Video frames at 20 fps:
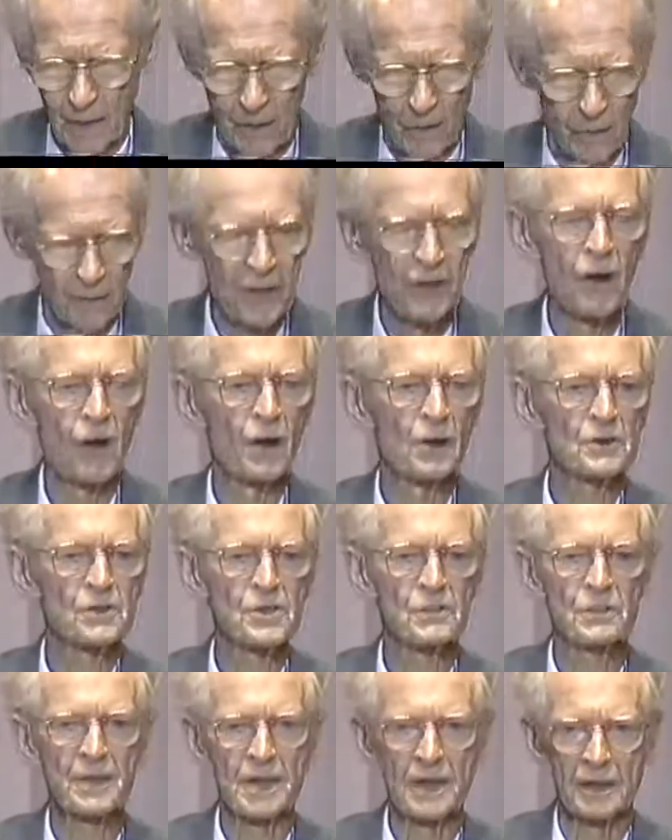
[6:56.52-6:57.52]
We all
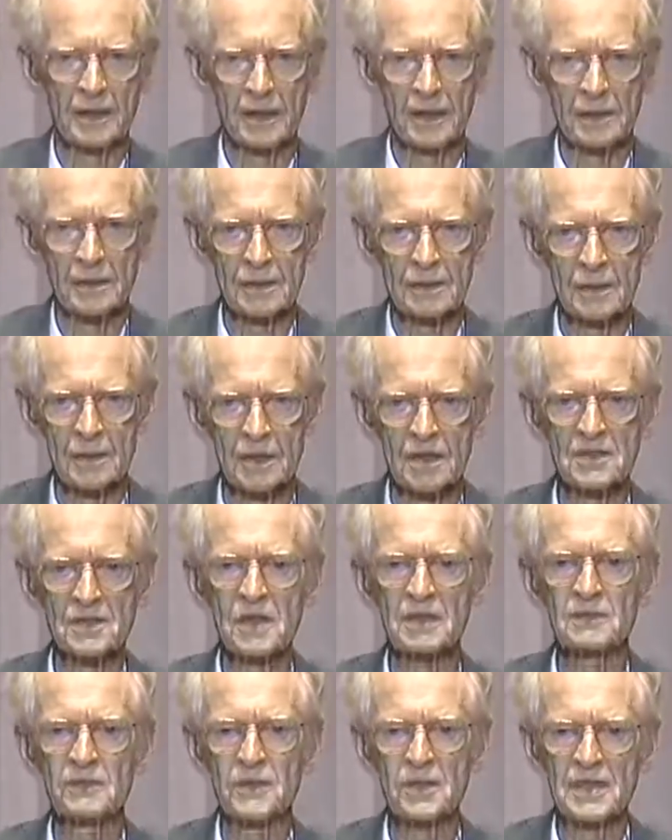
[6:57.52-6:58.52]
speak it. It's
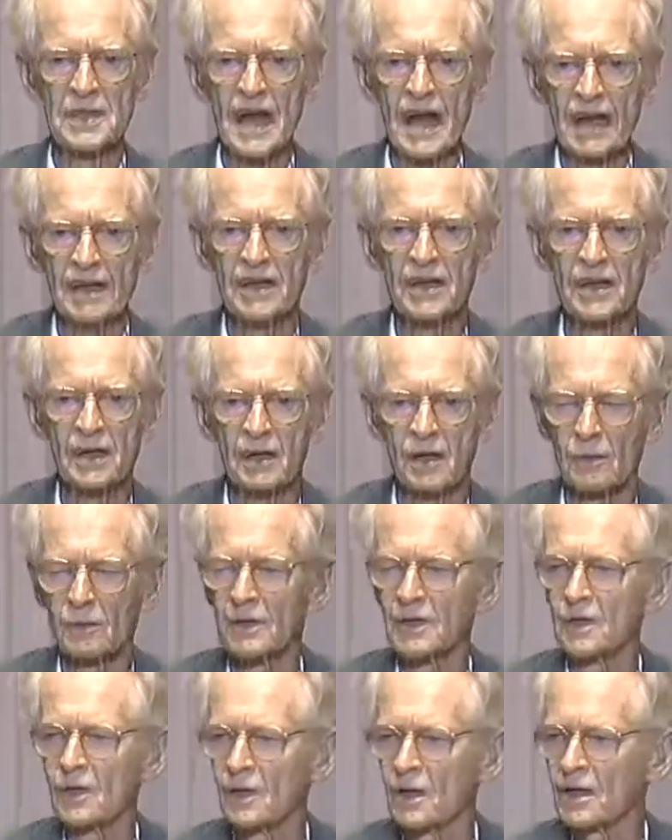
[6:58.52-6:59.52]
a vernacular.
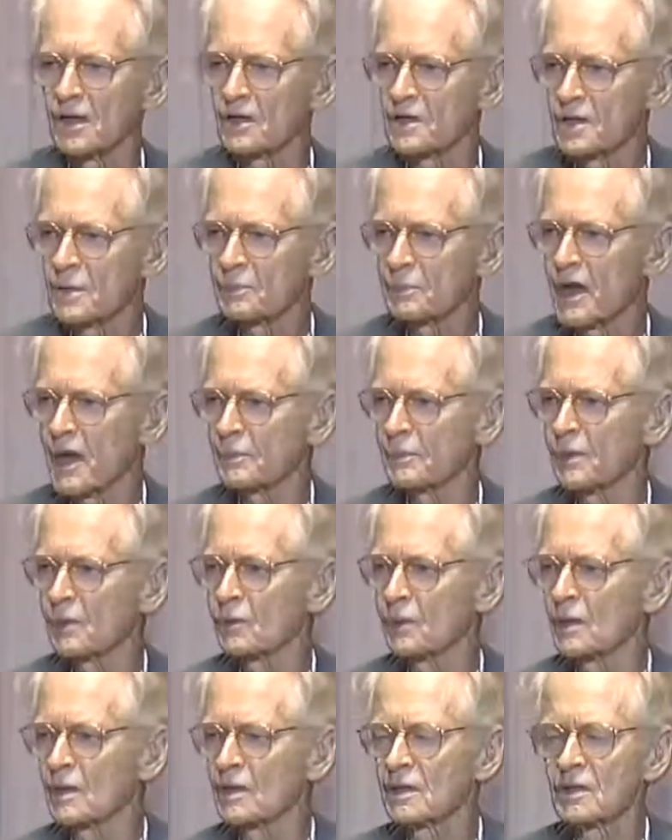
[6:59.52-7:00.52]
It's a proper
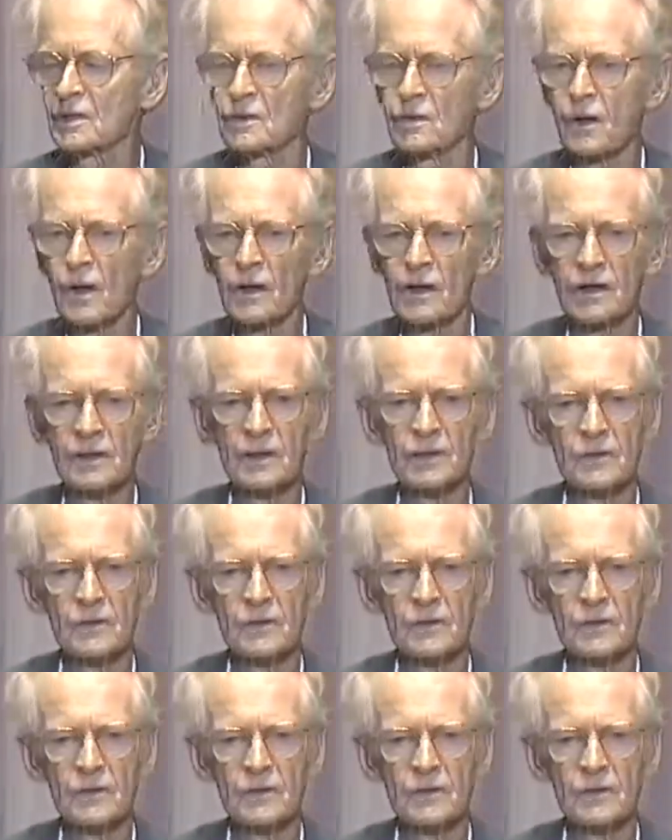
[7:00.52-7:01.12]
word to call it.